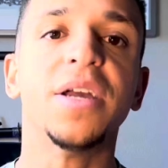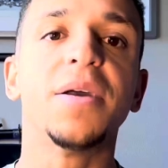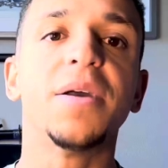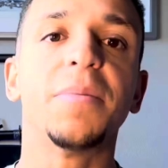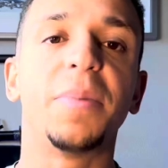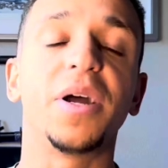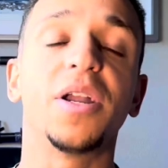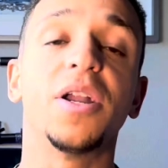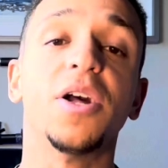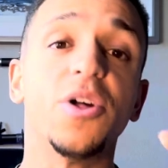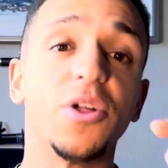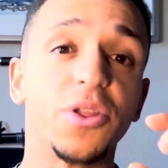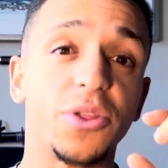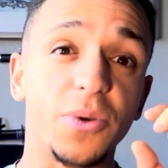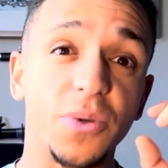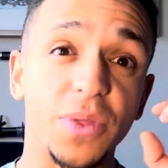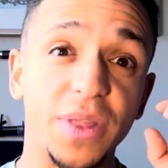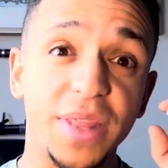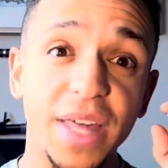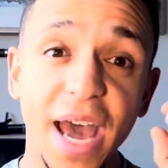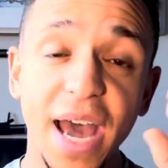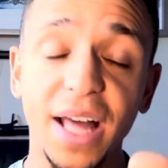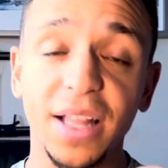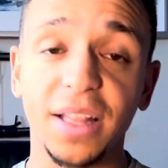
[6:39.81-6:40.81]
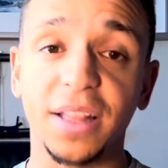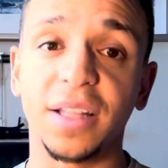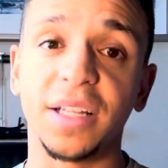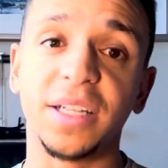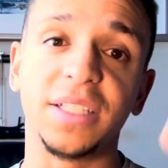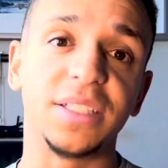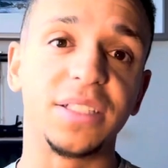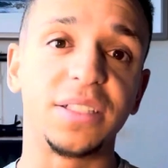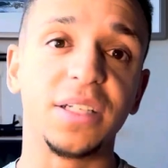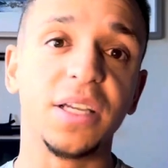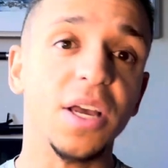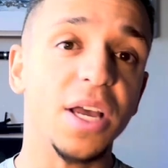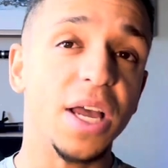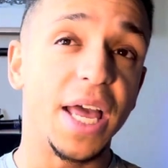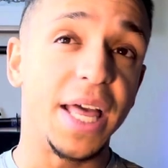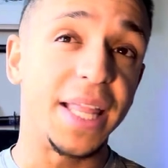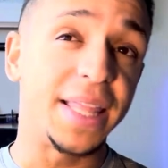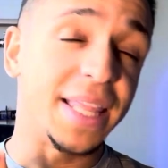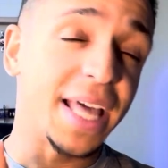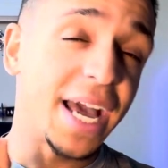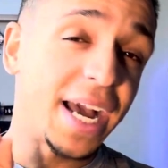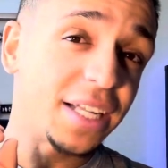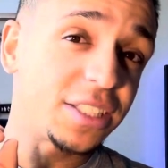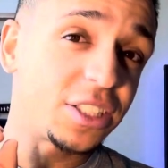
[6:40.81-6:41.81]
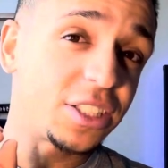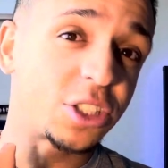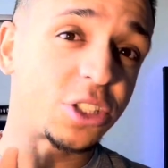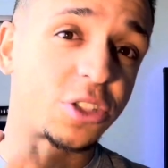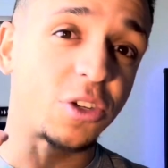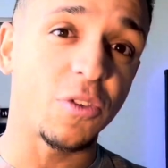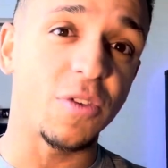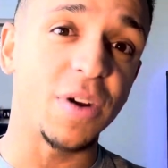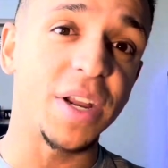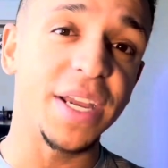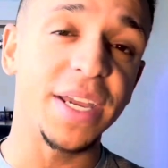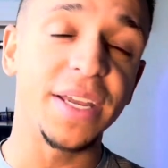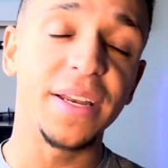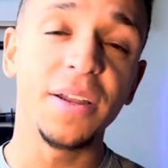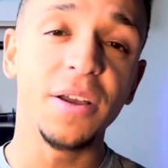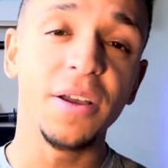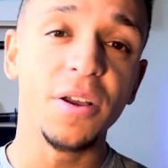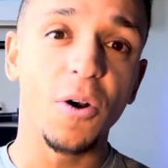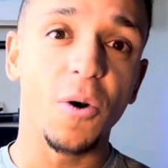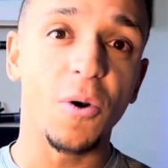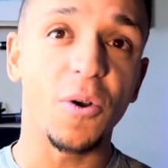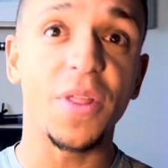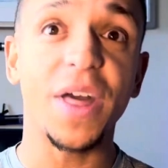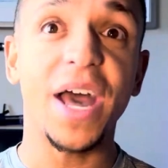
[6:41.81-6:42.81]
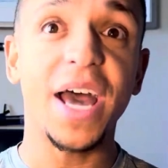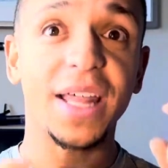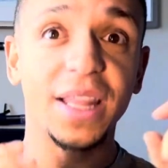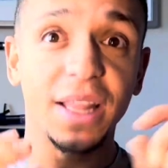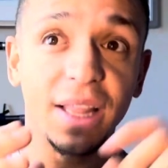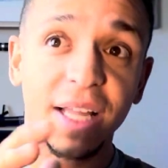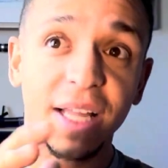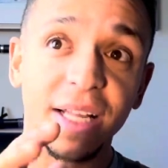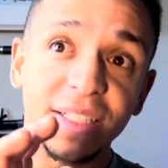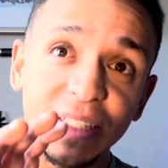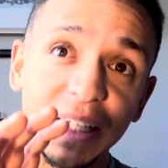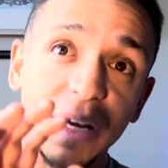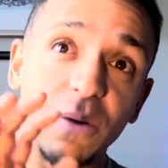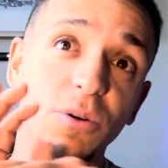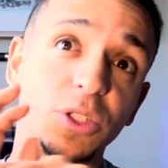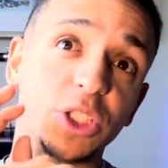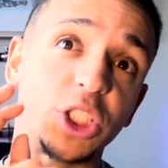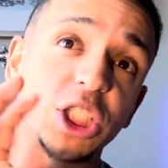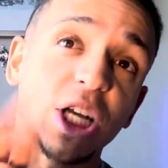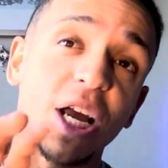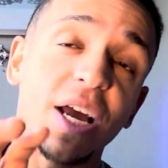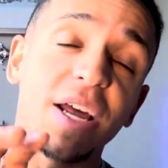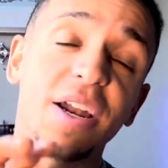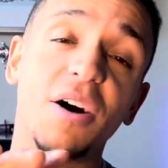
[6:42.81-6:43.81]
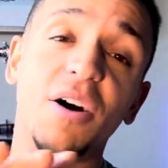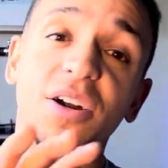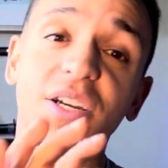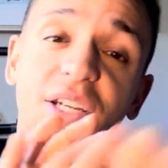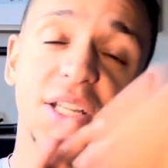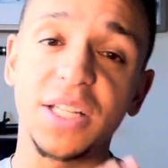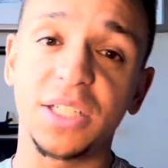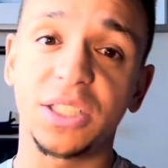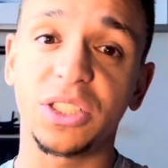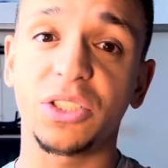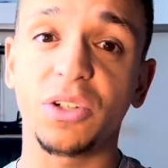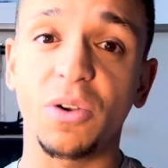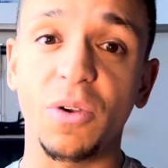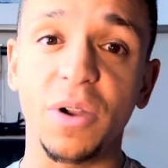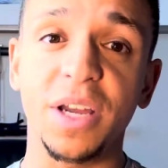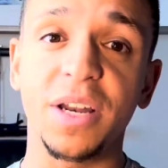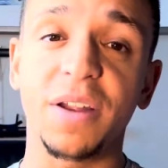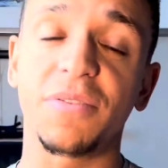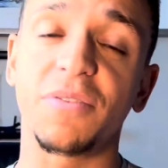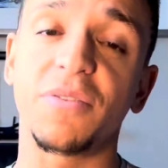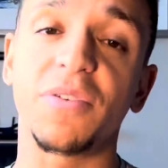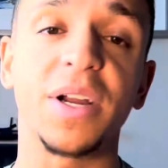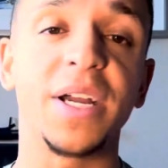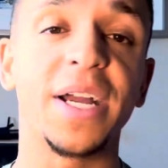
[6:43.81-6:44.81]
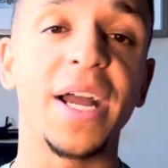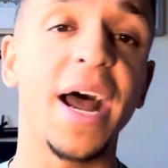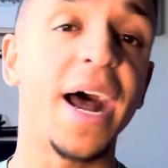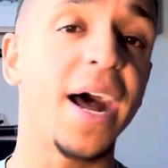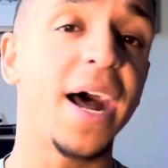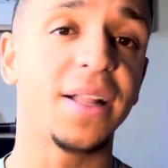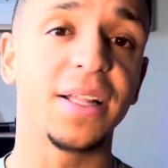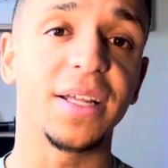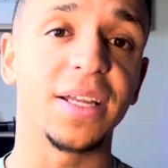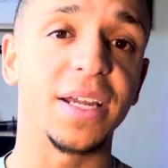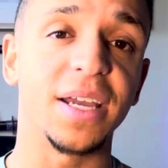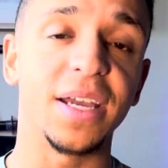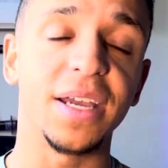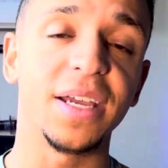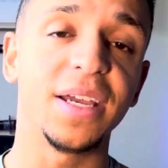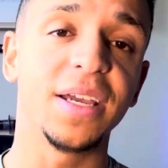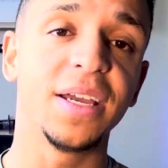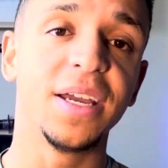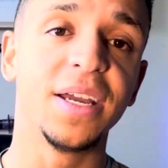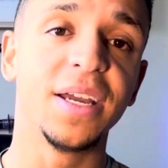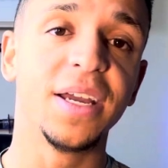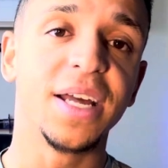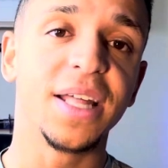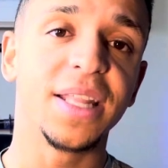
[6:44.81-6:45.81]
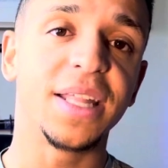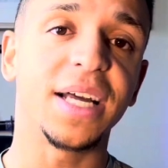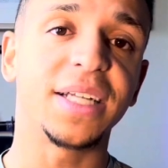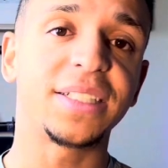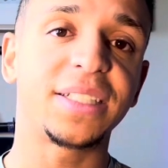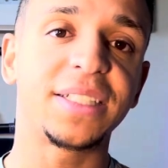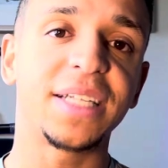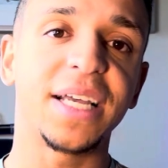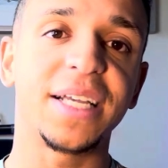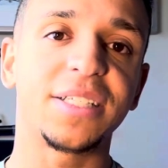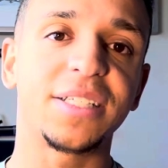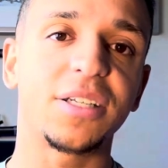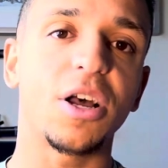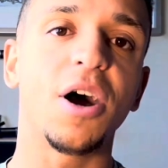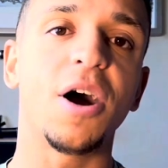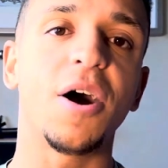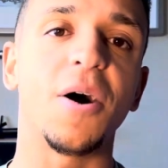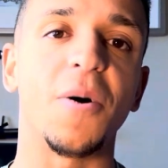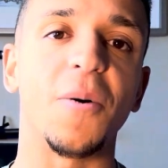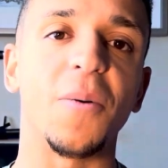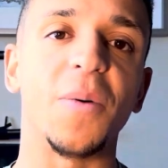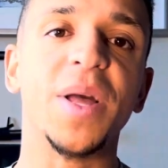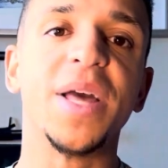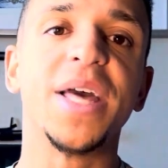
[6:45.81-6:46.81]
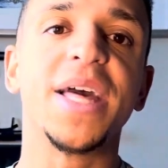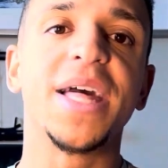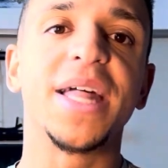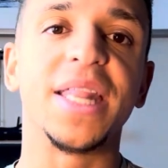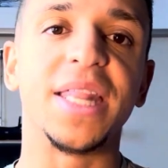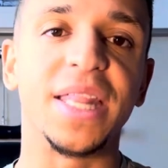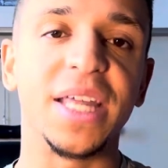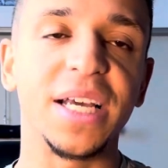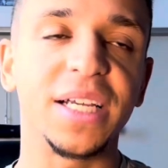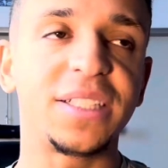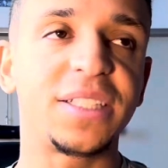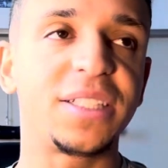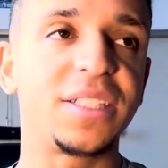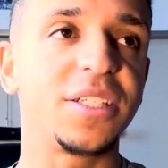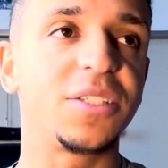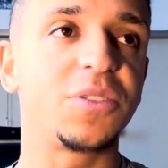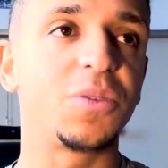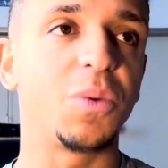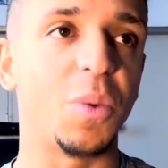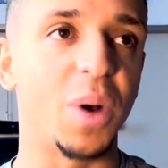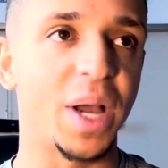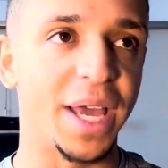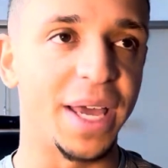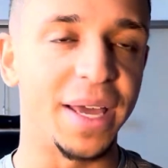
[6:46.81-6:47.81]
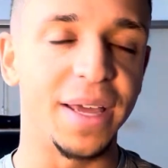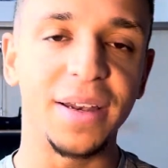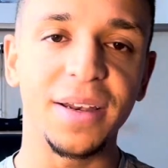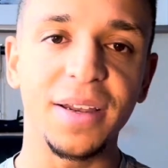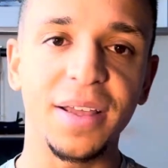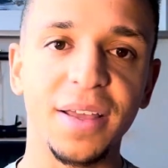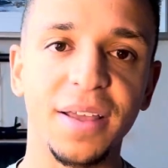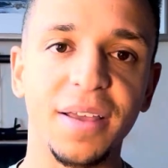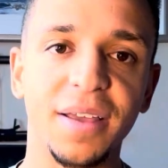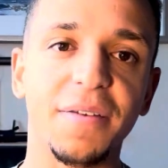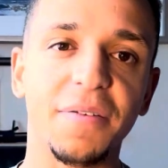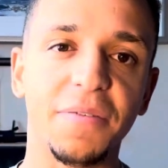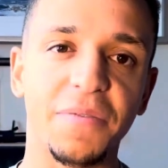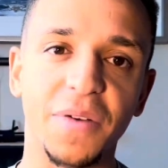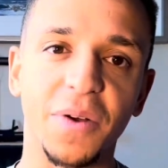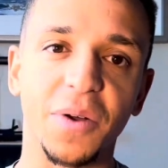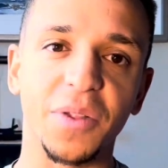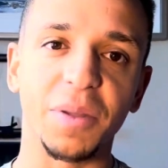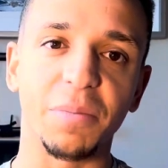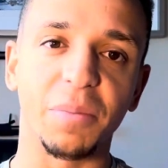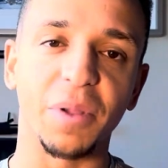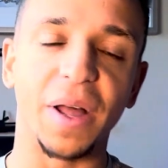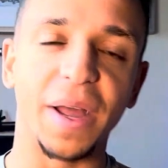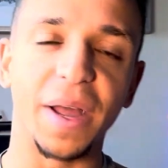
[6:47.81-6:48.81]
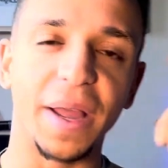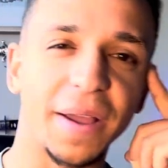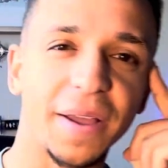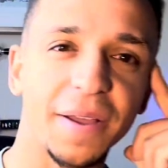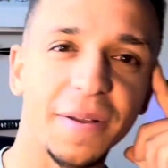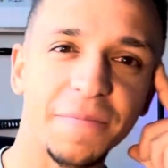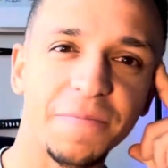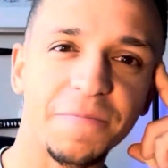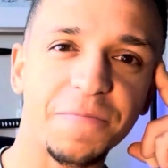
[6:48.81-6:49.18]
But through that lens and that screen, or that lens that will shine onto the screen of reality that says, oh, this is when, fill in the blank.